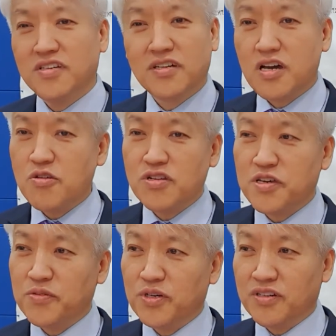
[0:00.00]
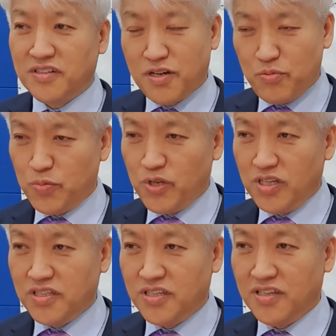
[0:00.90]
God will give you
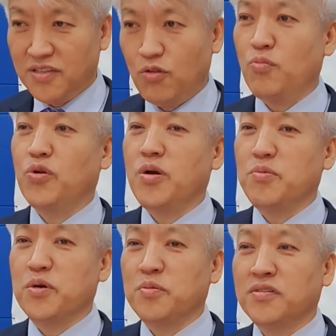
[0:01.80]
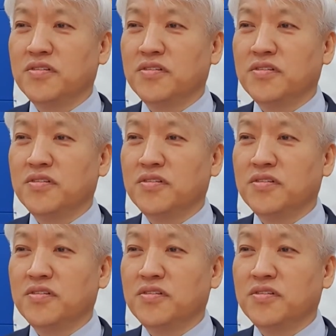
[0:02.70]
capability. No problem.